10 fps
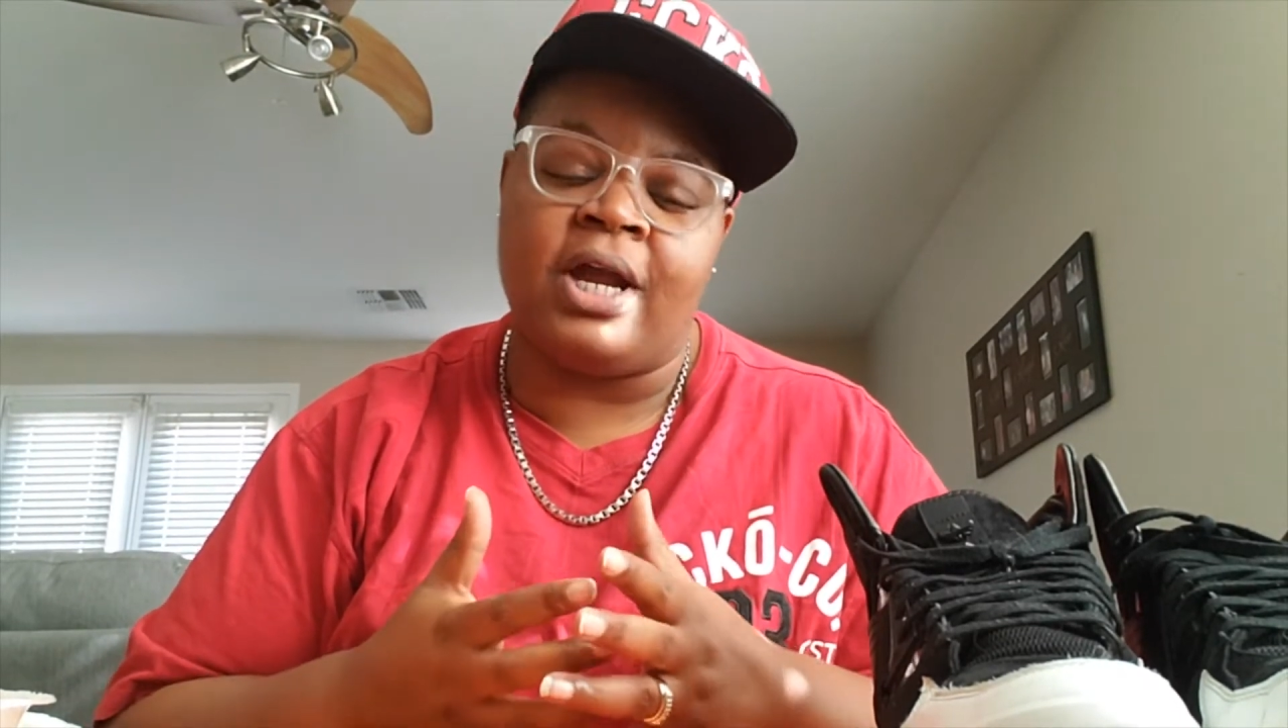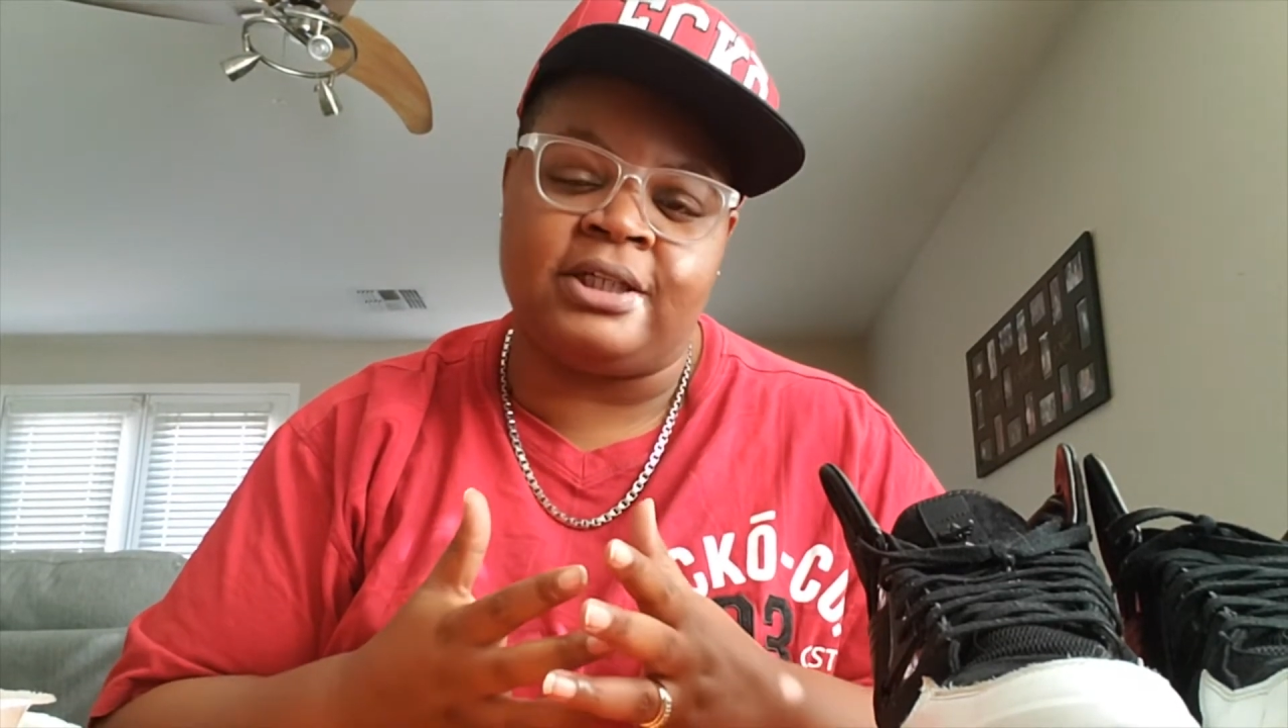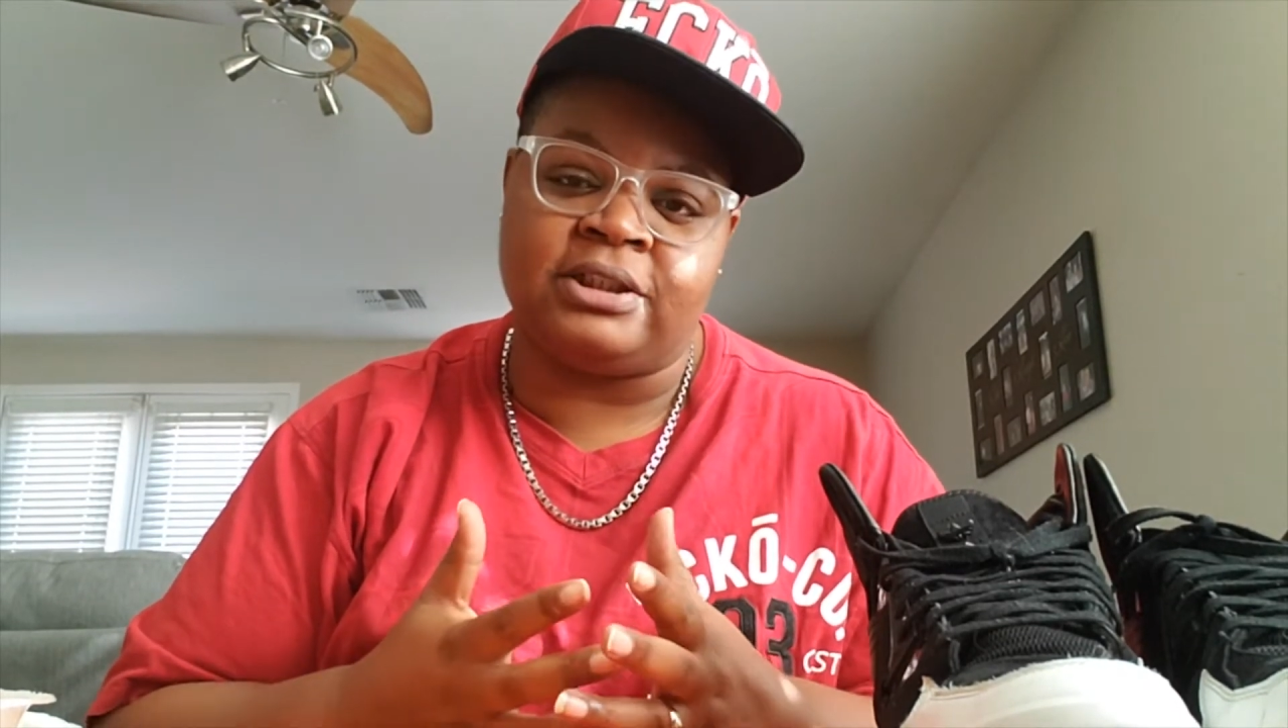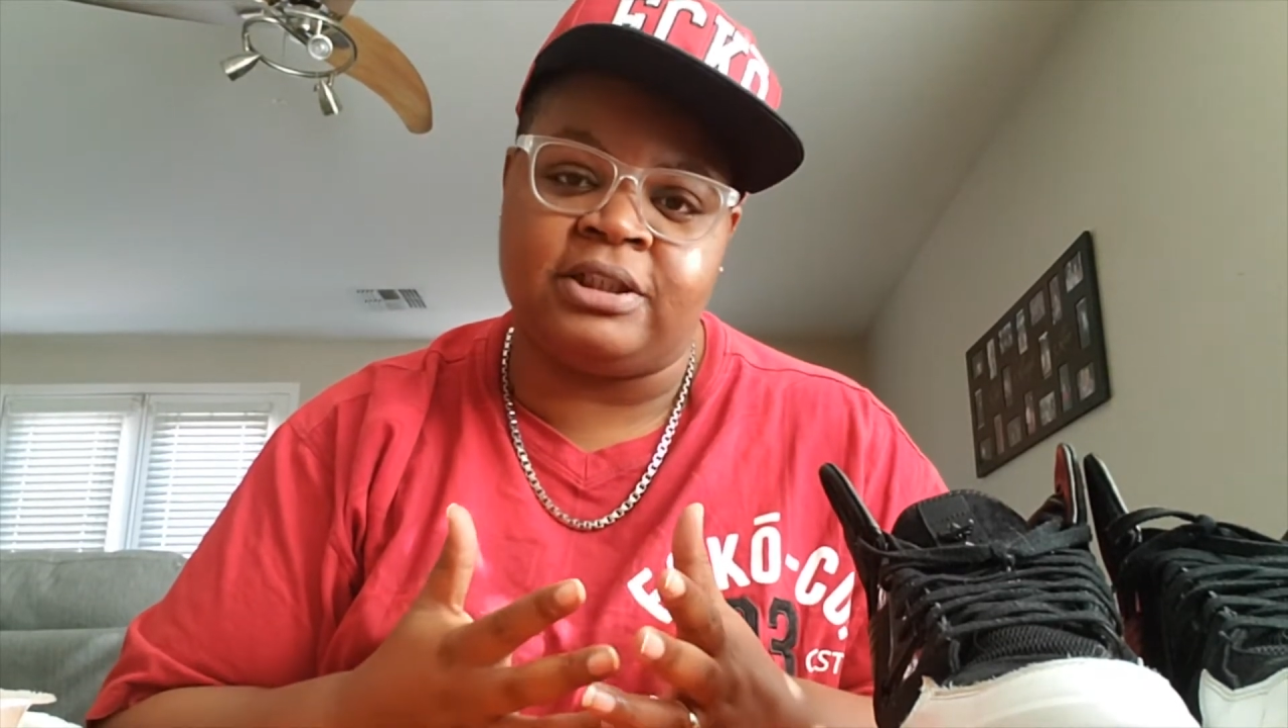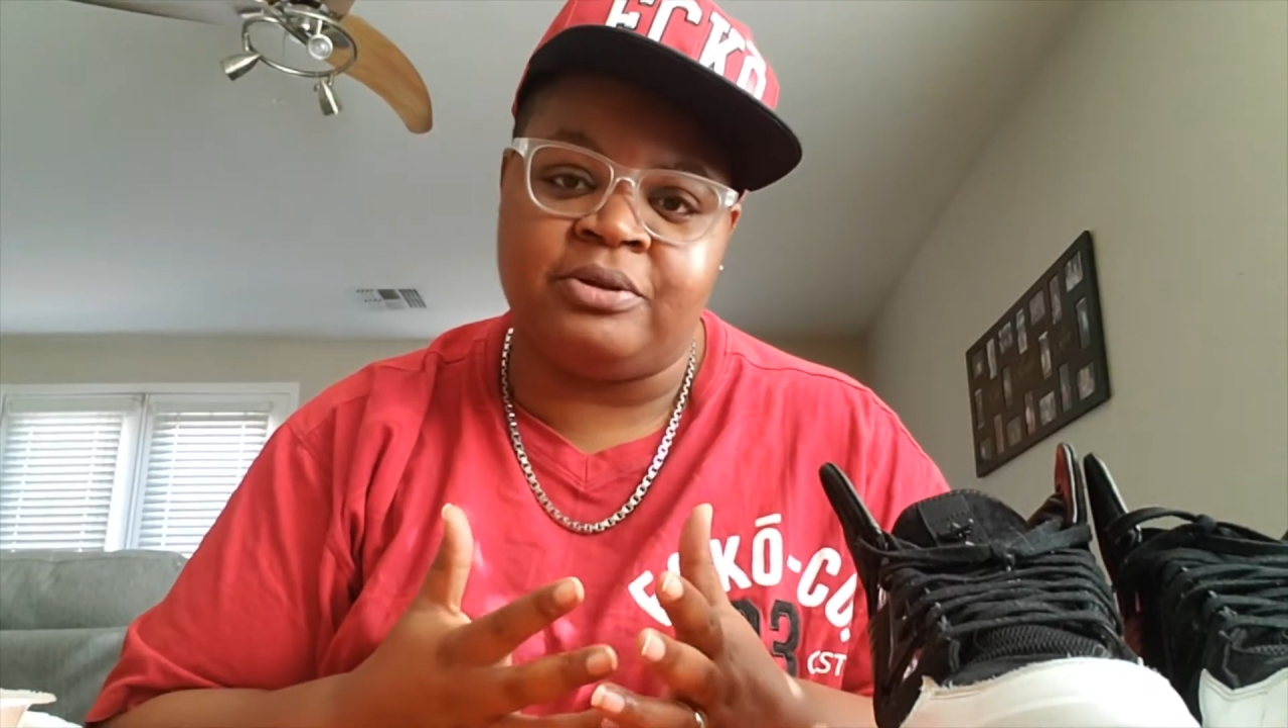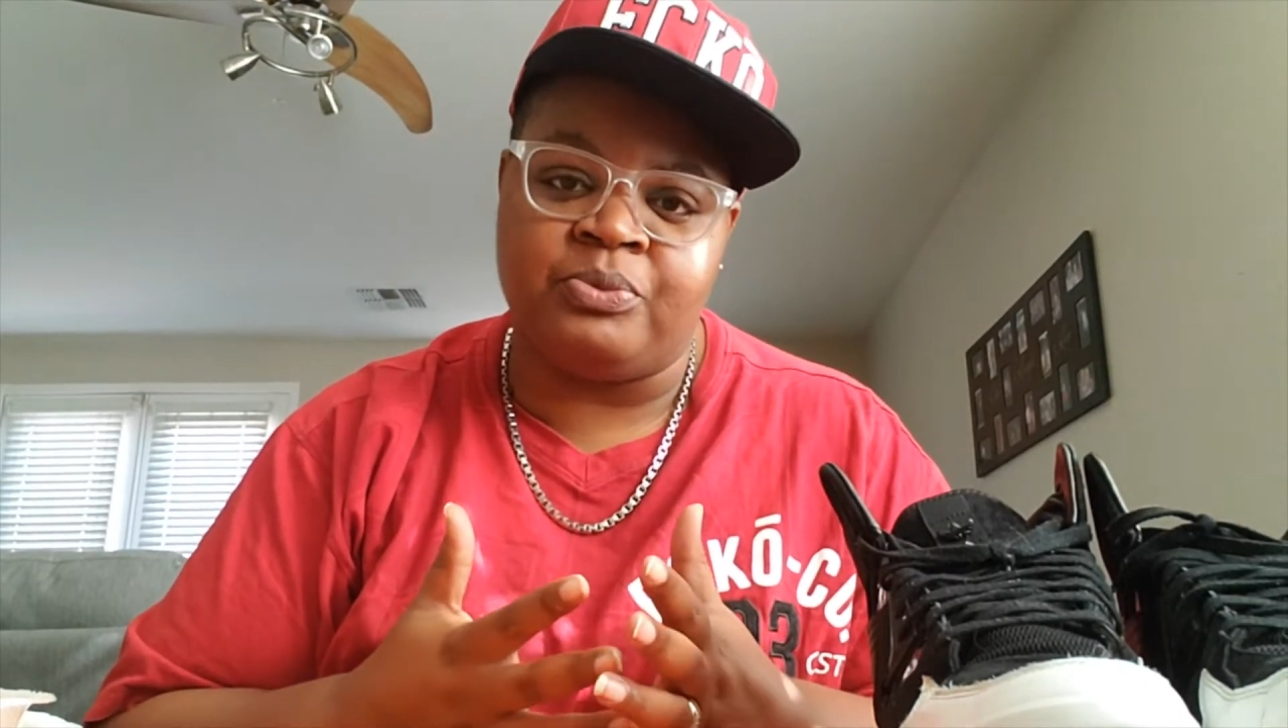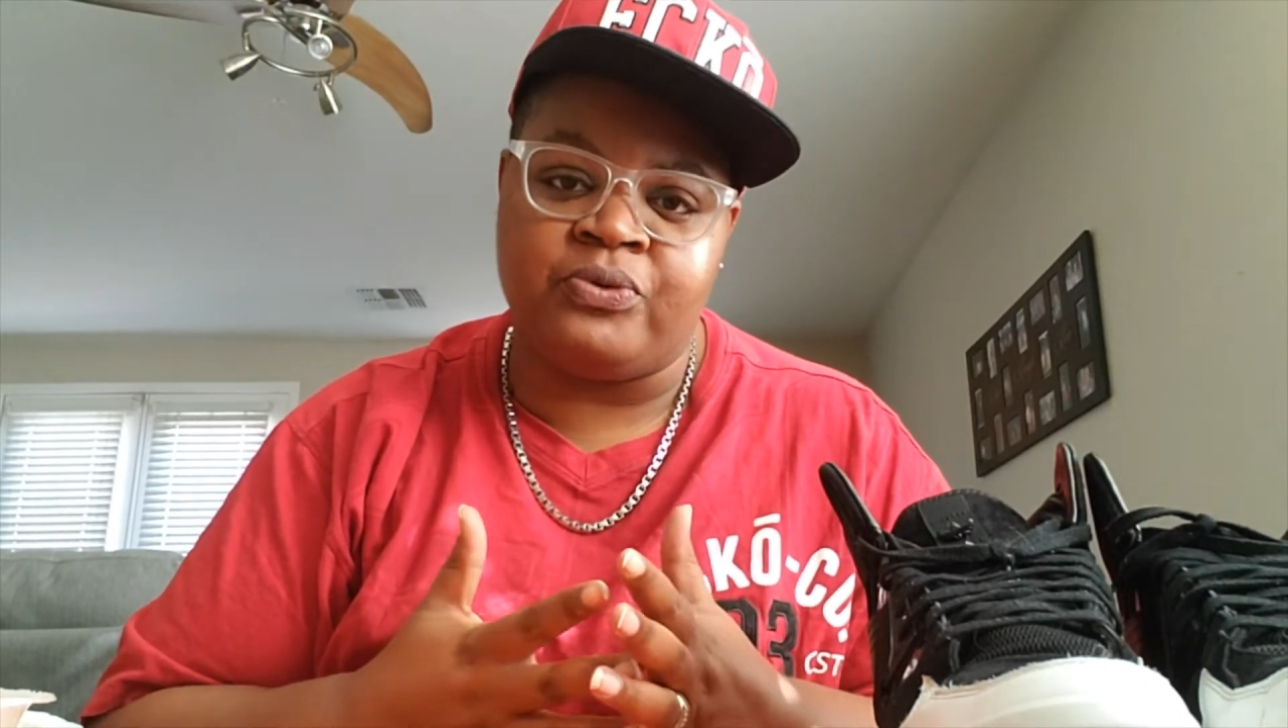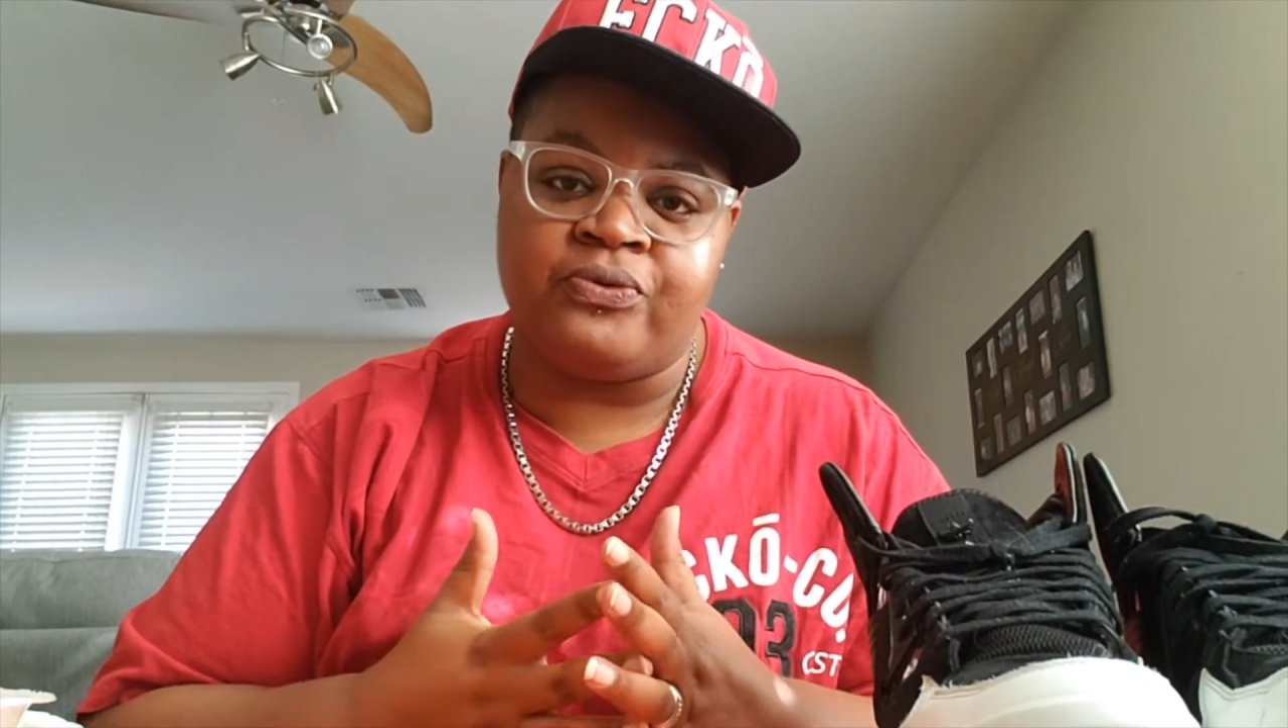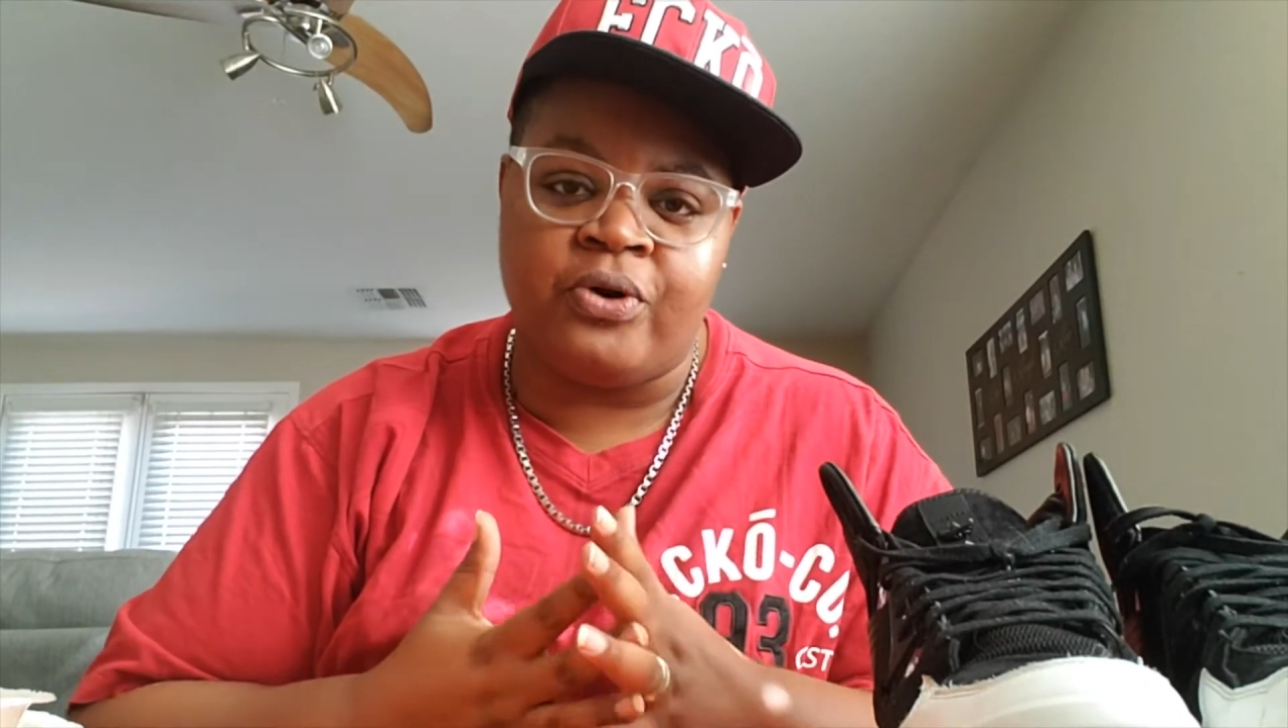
actually move